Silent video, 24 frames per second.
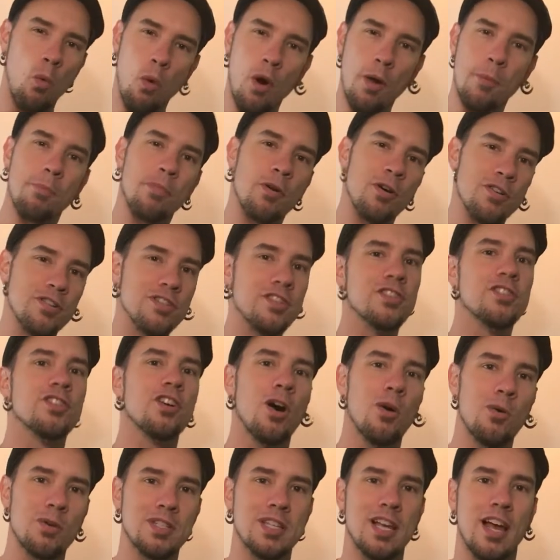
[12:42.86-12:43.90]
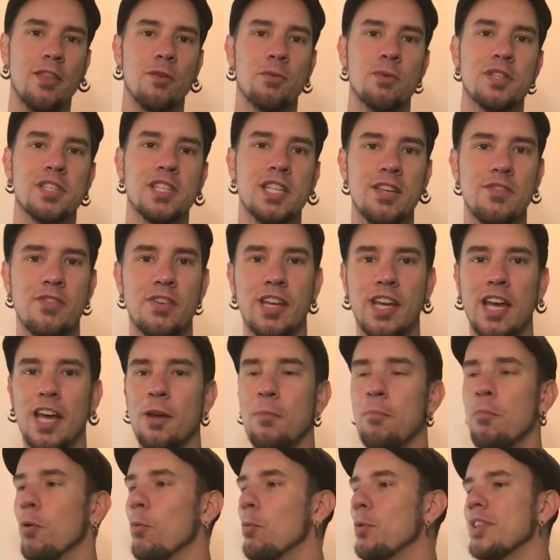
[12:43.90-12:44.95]
one person's always on the receiving
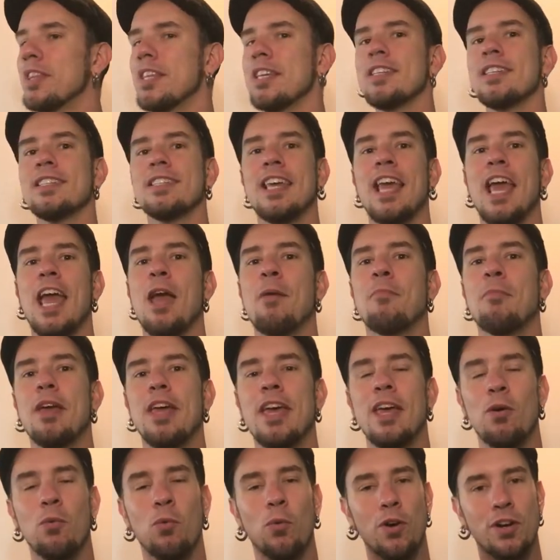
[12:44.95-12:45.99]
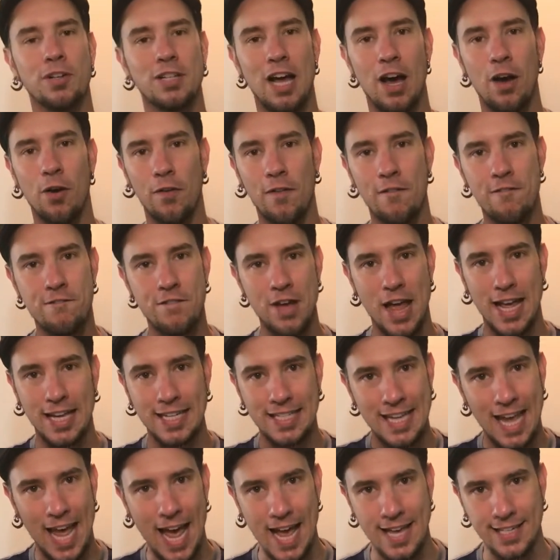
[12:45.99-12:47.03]
end. But with this game, it worked out
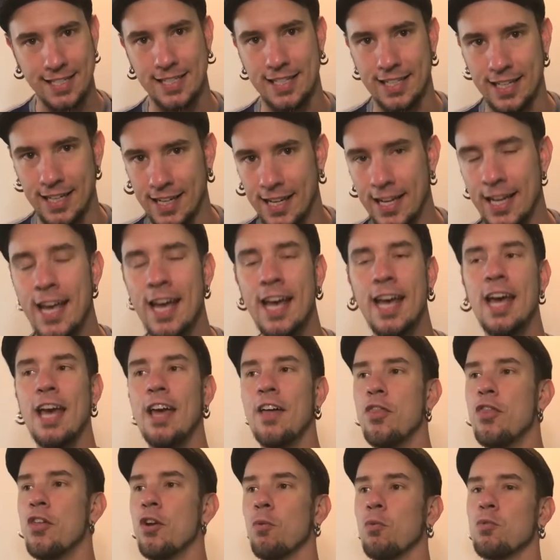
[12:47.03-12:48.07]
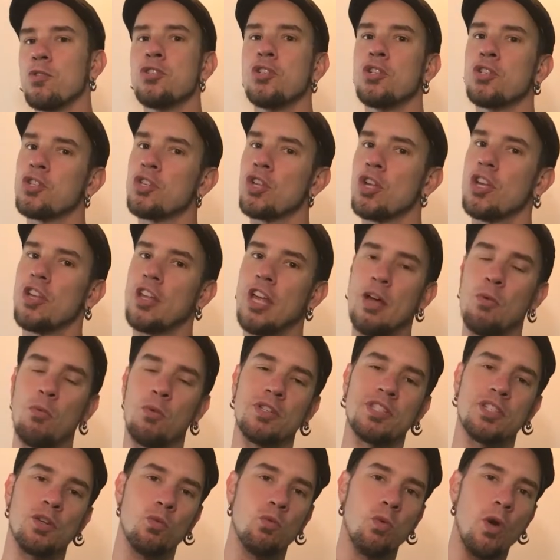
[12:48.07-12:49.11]
fantastic. There was just, it
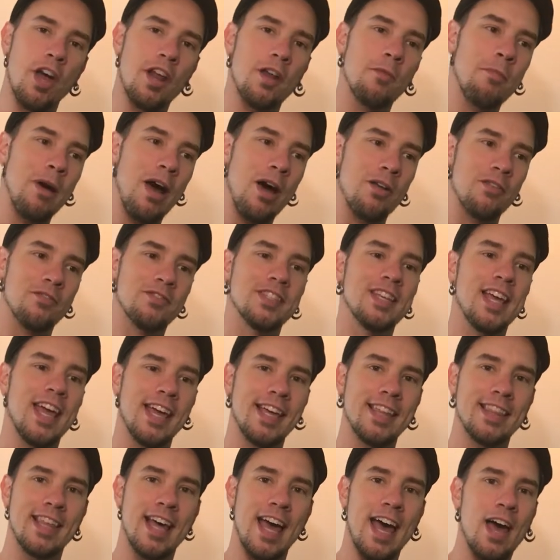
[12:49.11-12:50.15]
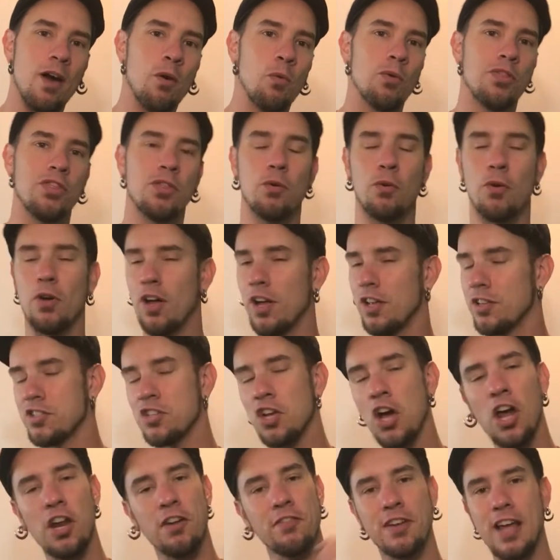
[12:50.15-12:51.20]
was the right amount of take that with a
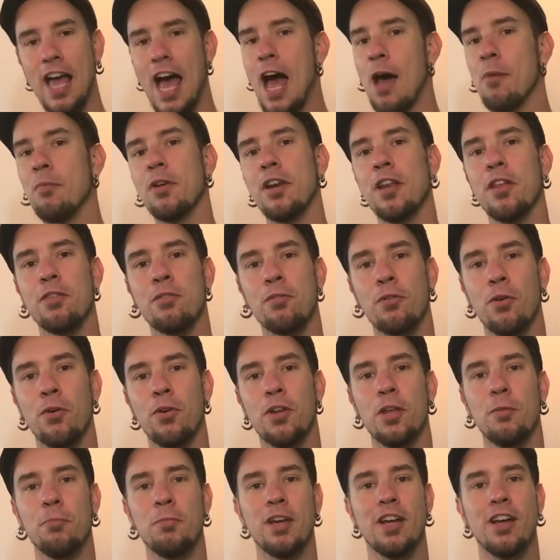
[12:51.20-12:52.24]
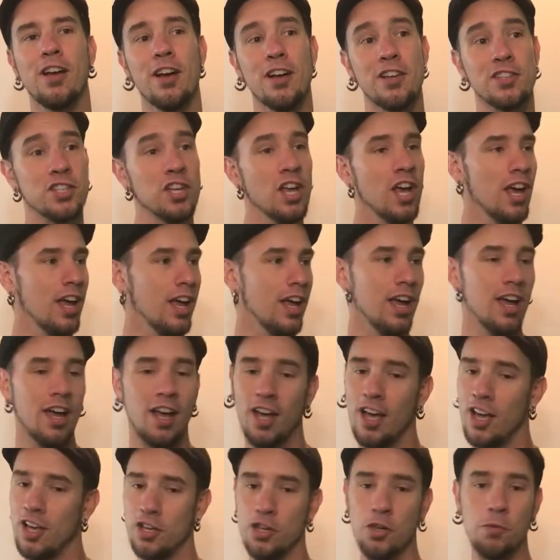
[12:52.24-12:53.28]
ton of comedy thrown in because
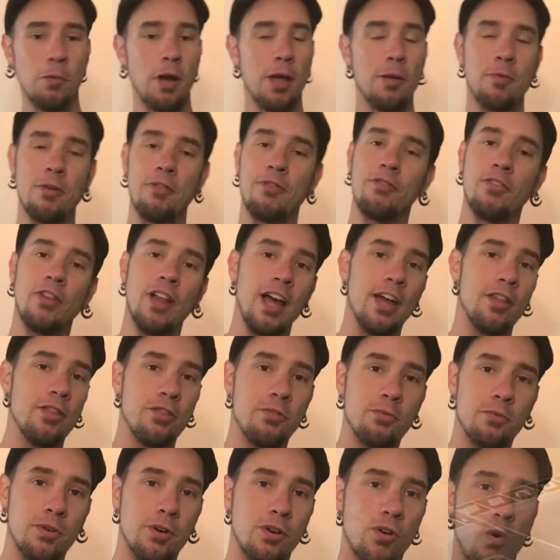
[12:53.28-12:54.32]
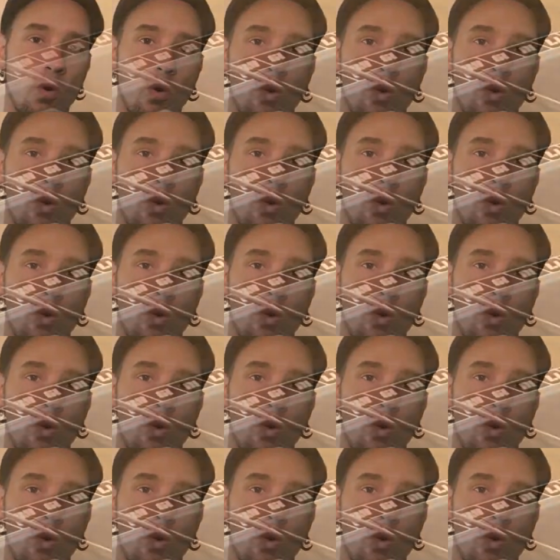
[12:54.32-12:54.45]
you might be flying through a